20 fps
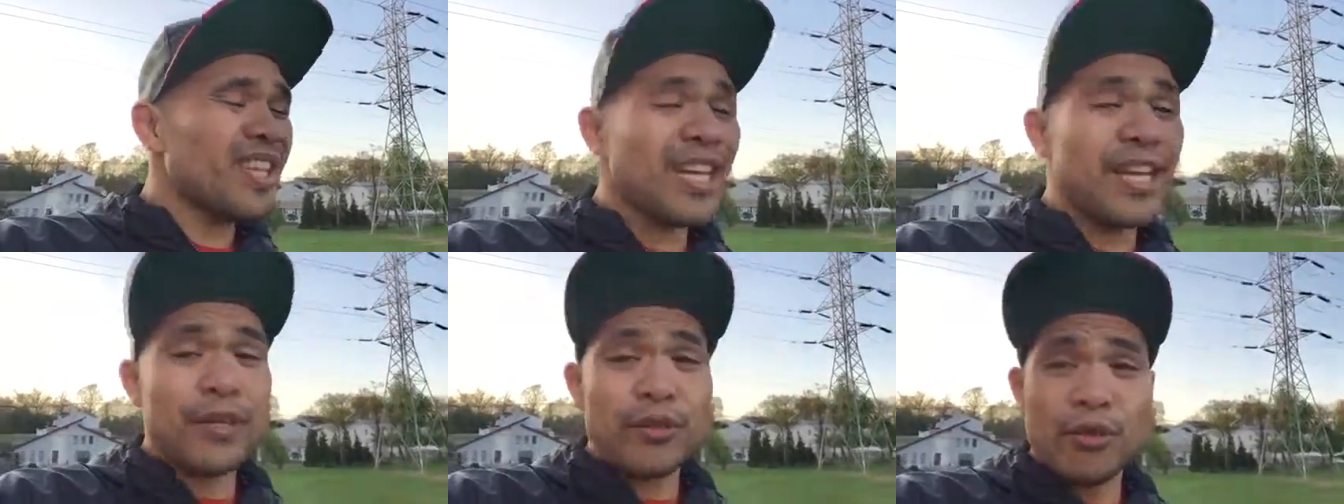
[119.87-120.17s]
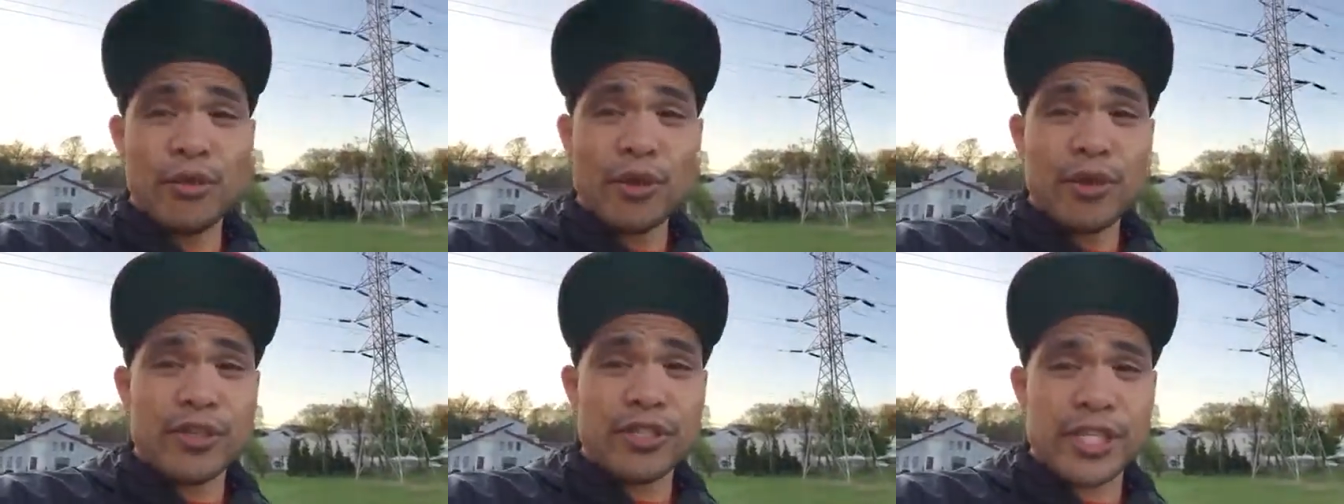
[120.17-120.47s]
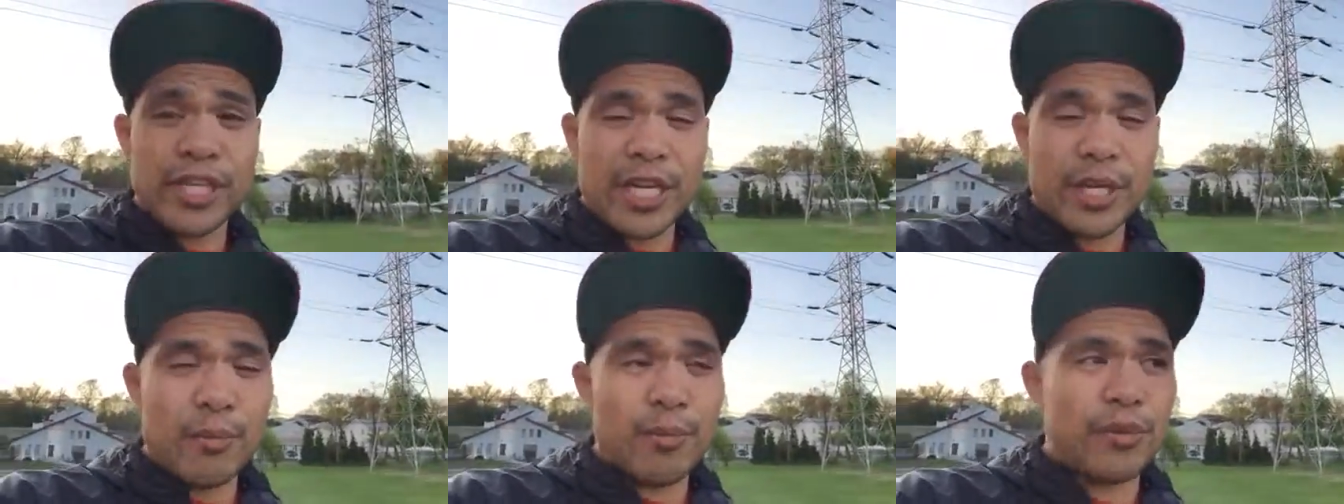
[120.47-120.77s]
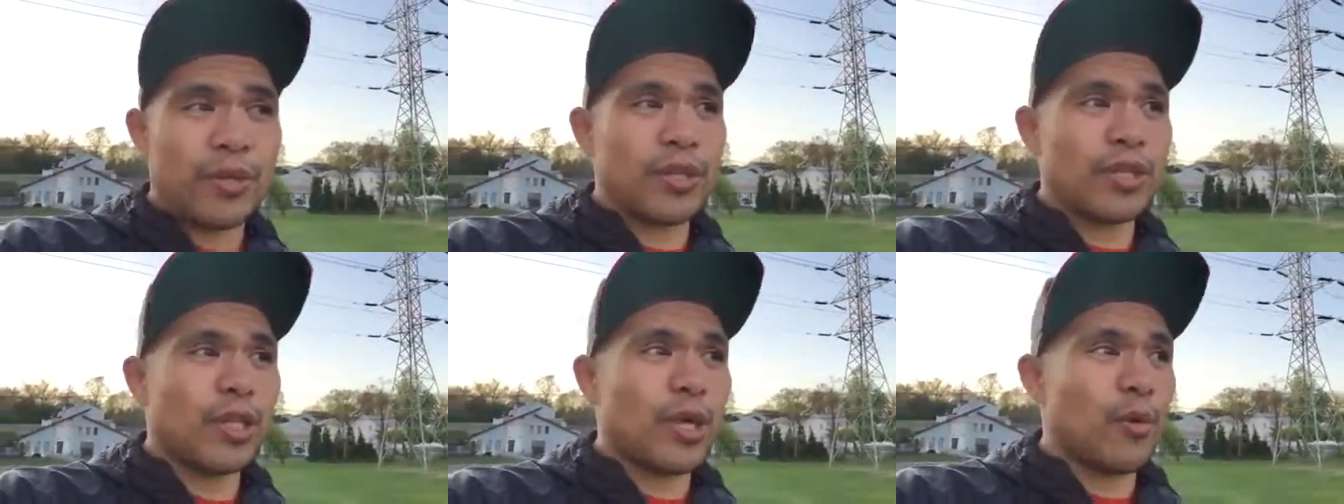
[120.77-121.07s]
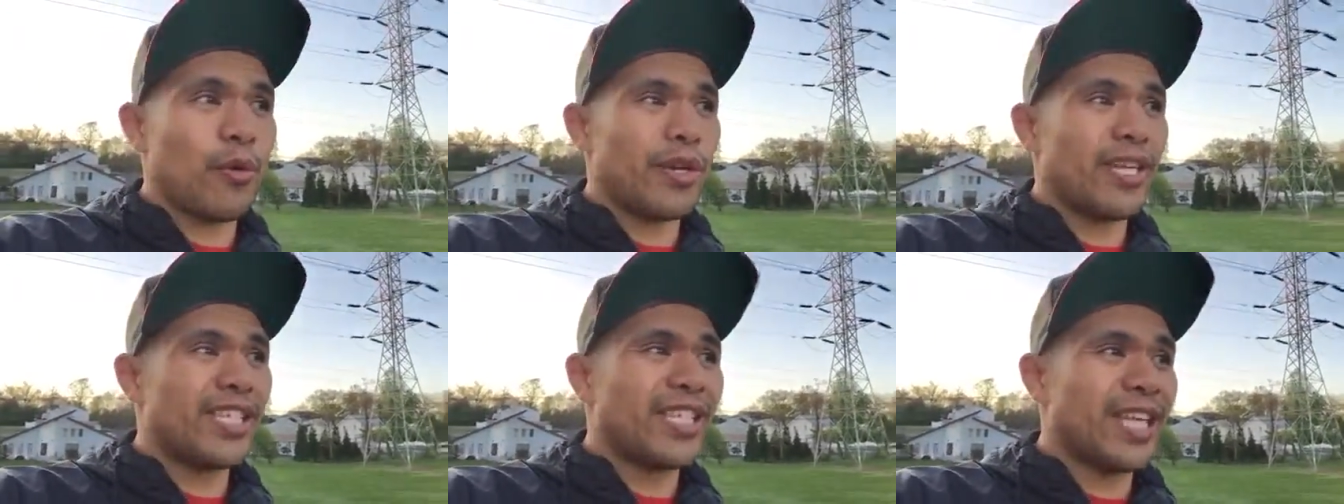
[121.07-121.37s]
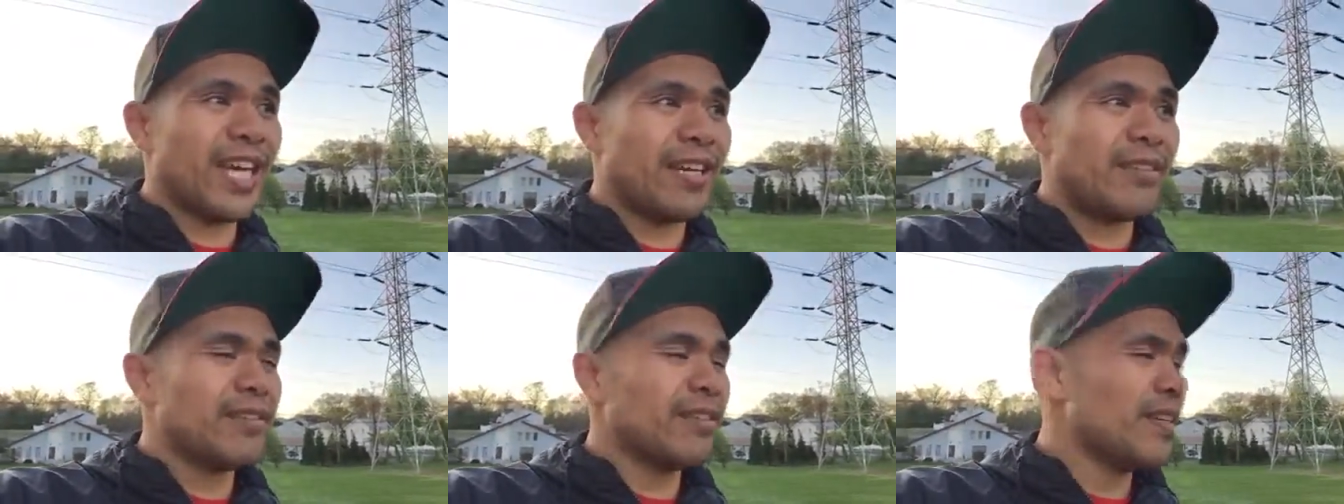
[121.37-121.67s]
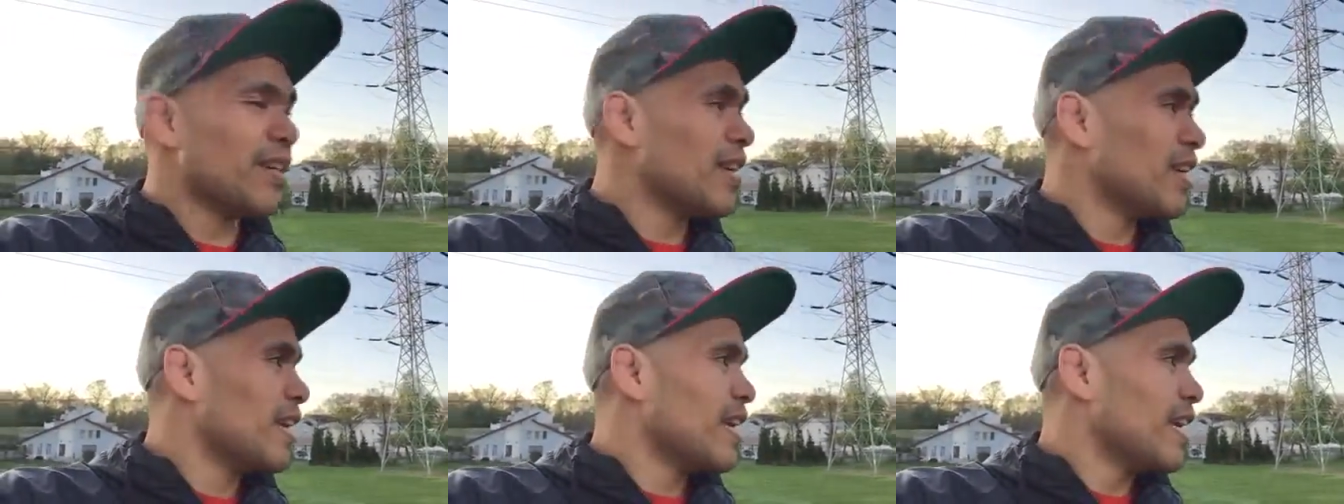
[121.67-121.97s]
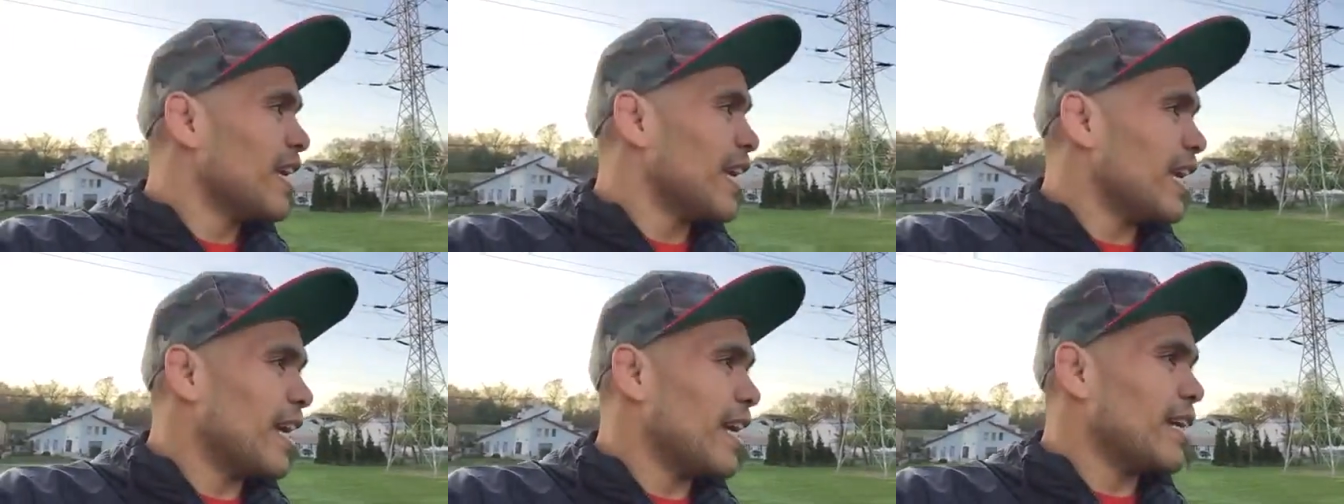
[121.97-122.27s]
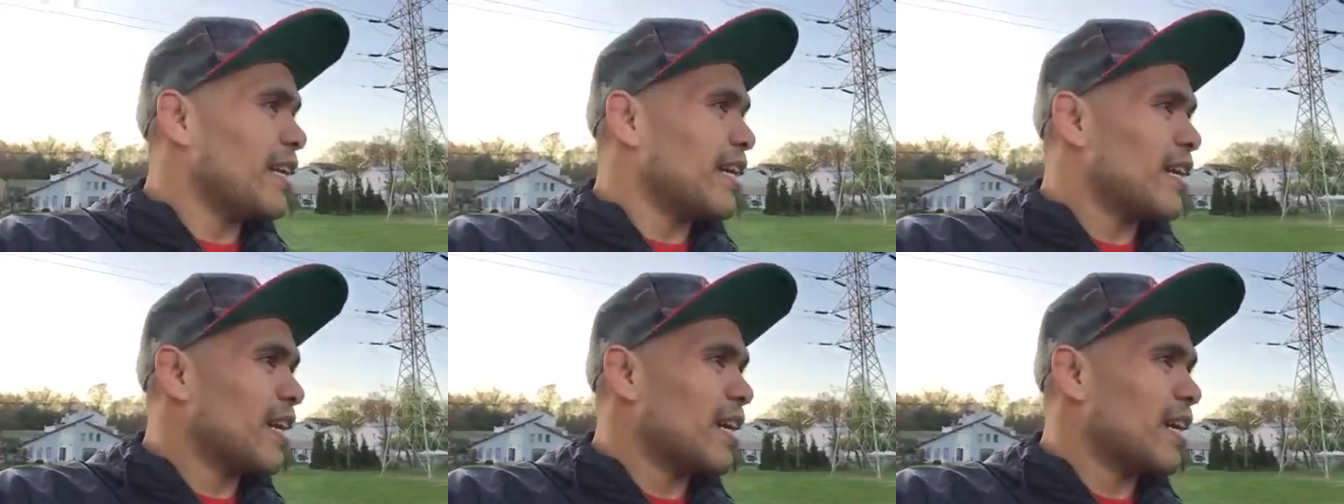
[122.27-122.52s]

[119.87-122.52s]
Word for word: in New York City. We're in the Lower East Side. And